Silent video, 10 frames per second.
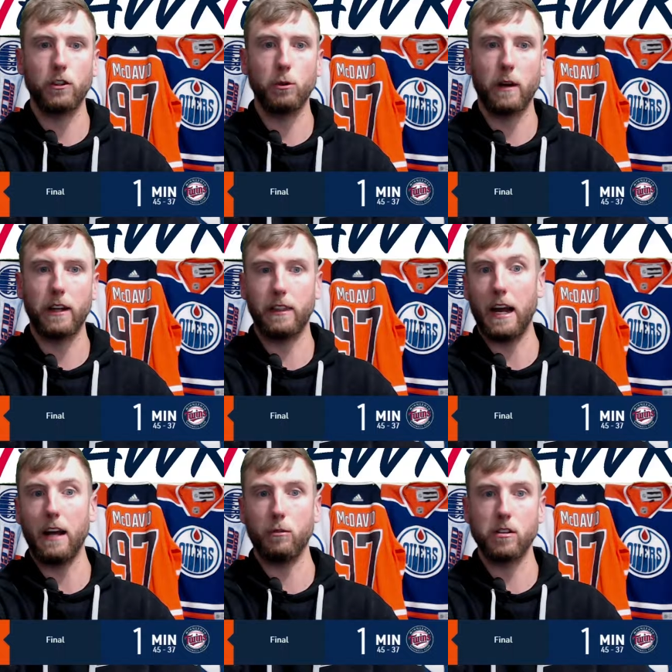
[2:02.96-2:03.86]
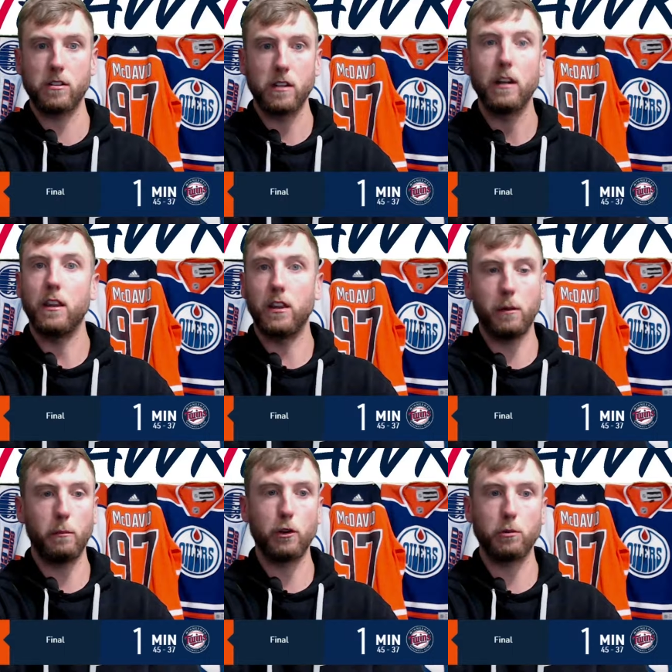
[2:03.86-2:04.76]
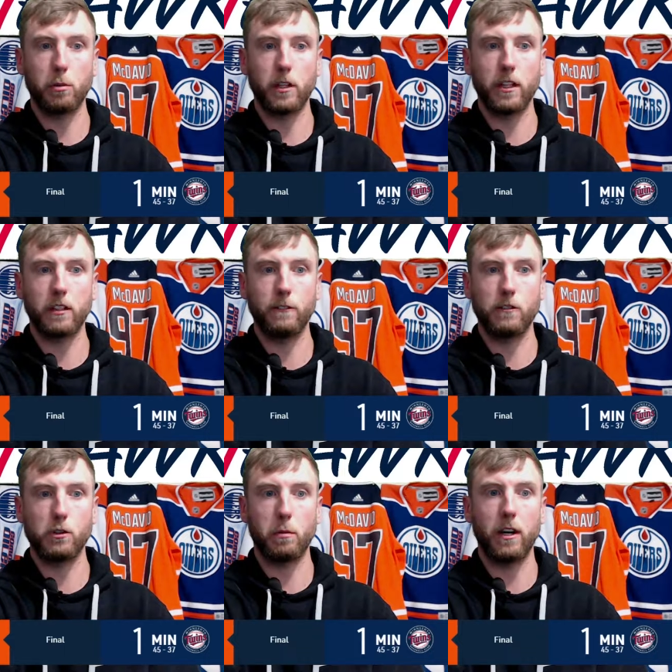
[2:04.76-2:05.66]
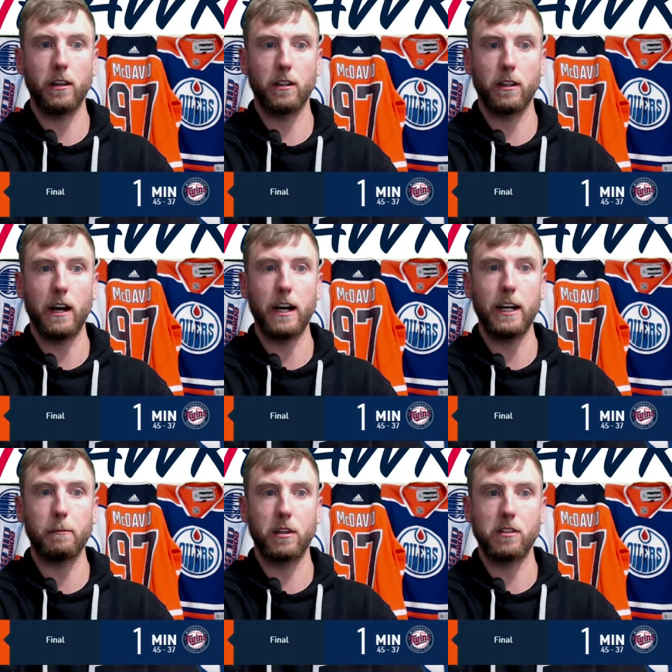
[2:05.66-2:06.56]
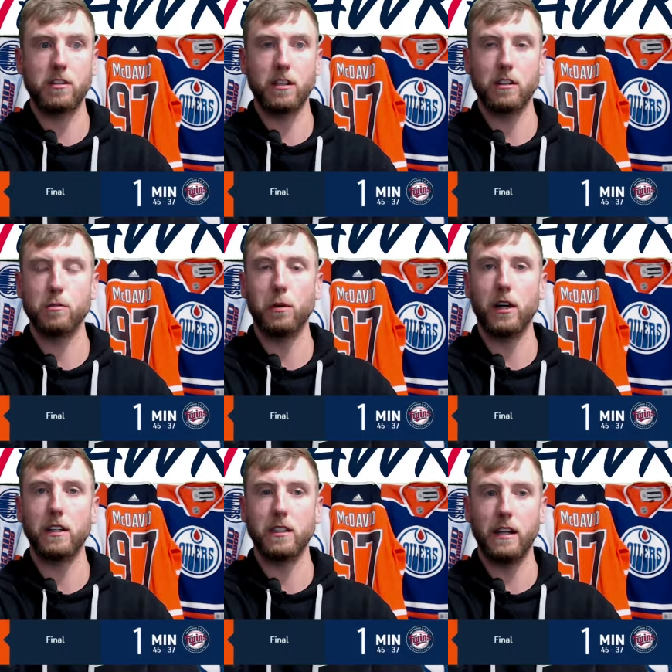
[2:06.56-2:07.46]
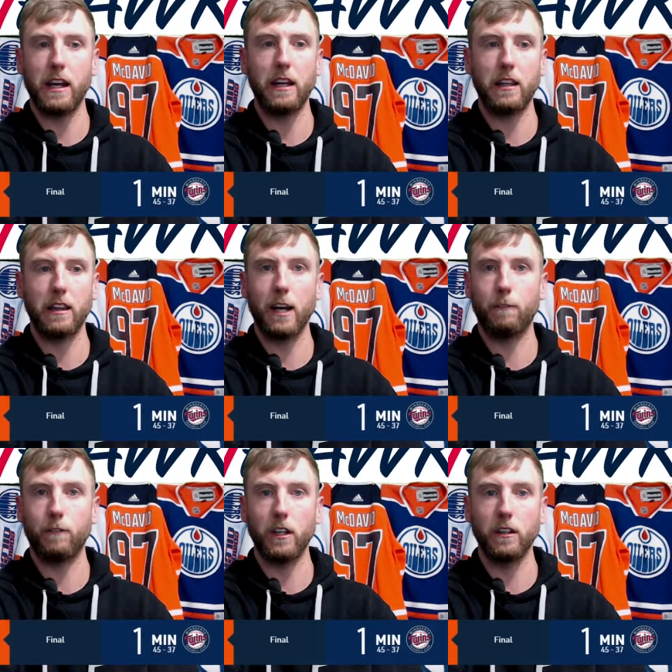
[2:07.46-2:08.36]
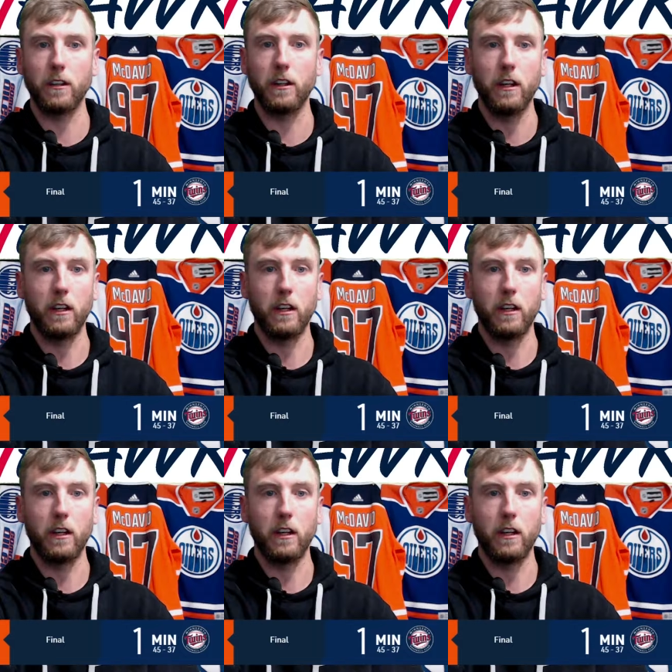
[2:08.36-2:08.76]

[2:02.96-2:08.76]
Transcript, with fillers: right? That was the most productive spot in the lineup, the sixth spot today in left field,